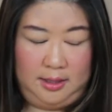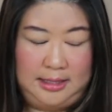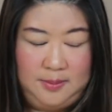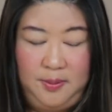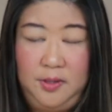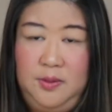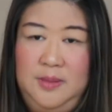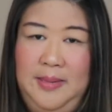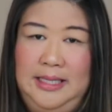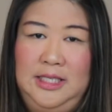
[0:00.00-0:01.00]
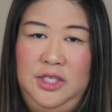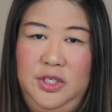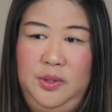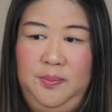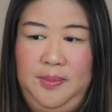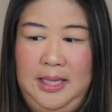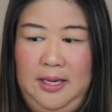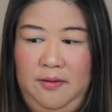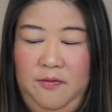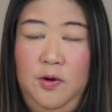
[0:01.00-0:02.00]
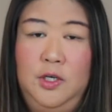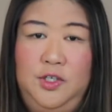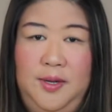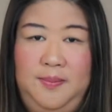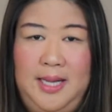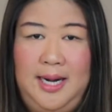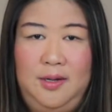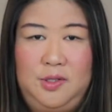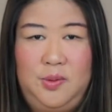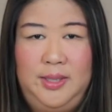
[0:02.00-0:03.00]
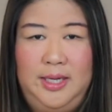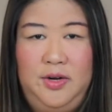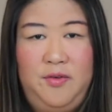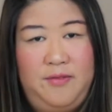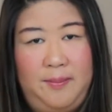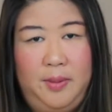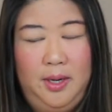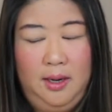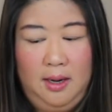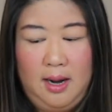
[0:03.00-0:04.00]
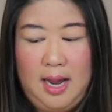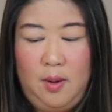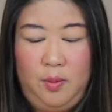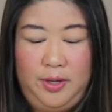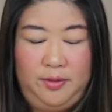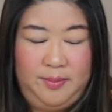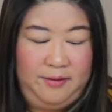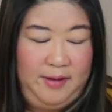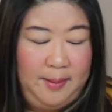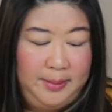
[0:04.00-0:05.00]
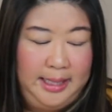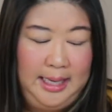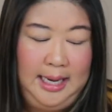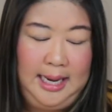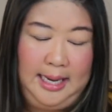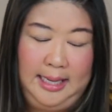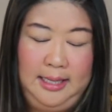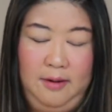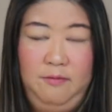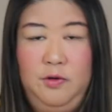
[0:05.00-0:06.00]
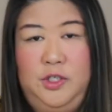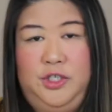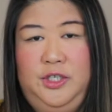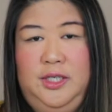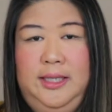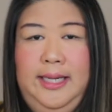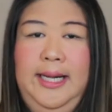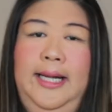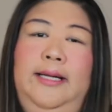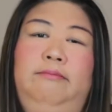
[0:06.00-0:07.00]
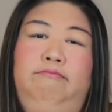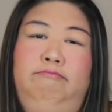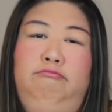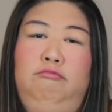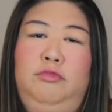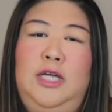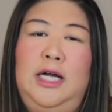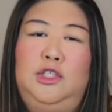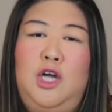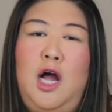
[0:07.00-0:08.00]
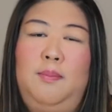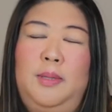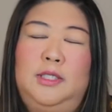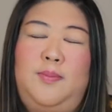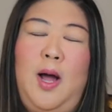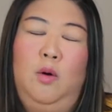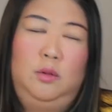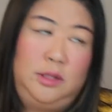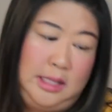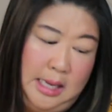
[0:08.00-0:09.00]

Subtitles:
this book was meant to be for a trip that I was going in November with my family, and unfortunately, that got postponed.